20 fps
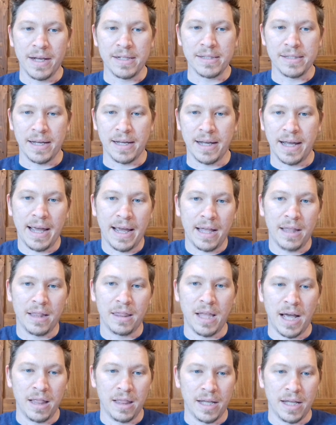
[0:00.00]
say, hey,
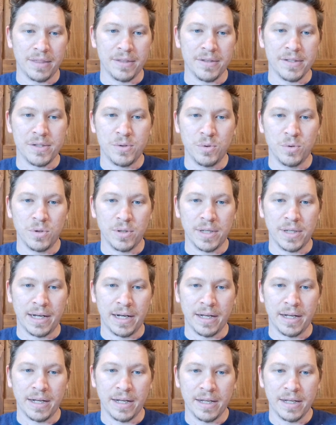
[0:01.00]
I like this tool. Can
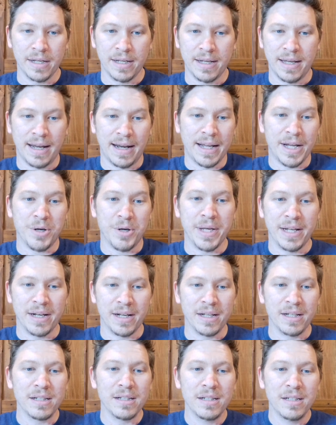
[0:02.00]
I go get
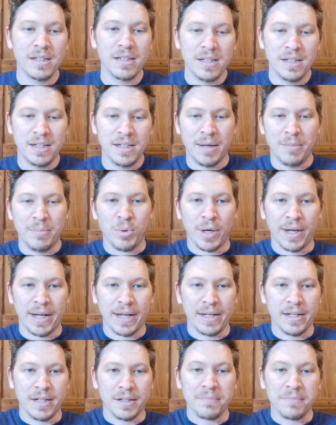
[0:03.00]
it and bring it here?